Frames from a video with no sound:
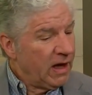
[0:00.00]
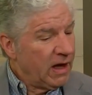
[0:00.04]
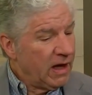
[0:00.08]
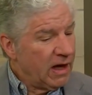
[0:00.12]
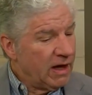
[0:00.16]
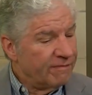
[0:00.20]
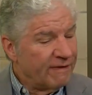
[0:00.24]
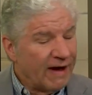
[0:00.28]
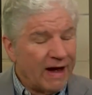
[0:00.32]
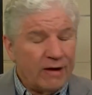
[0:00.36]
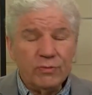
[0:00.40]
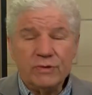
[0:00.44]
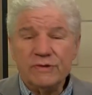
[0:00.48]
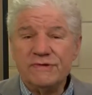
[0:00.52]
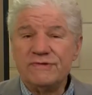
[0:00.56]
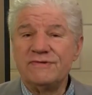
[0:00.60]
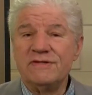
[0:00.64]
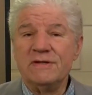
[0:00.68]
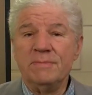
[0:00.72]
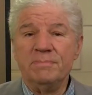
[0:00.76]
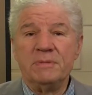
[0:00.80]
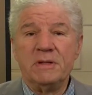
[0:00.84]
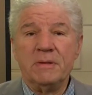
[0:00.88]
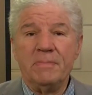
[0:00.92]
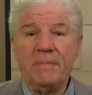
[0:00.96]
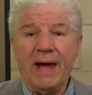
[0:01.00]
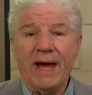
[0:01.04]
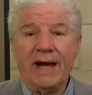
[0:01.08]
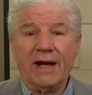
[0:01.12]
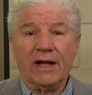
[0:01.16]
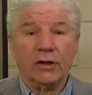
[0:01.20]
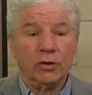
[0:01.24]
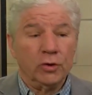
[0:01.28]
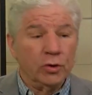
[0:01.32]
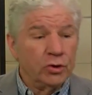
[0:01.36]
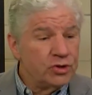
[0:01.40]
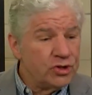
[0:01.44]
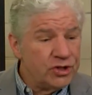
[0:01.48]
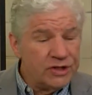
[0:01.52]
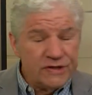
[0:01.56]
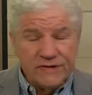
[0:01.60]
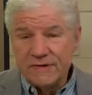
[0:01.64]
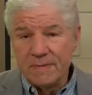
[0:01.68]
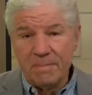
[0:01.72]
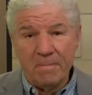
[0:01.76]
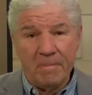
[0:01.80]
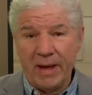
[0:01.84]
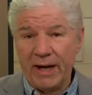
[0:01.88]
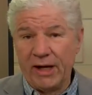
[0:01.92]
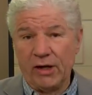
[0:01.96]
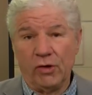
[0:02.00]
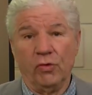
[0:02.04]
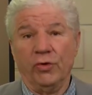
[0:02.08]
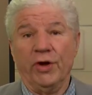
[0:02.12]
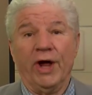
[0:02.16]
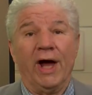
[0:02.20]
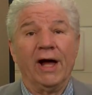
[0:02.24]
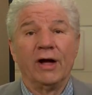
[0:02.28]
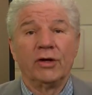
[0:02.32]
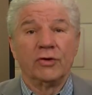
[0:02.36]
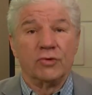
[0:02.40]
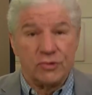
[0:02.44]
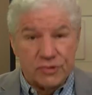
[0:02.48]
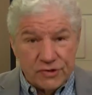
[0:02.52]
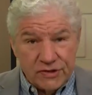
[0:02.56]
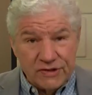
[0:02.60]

If I was symptomatic, look, she's a medical doctor.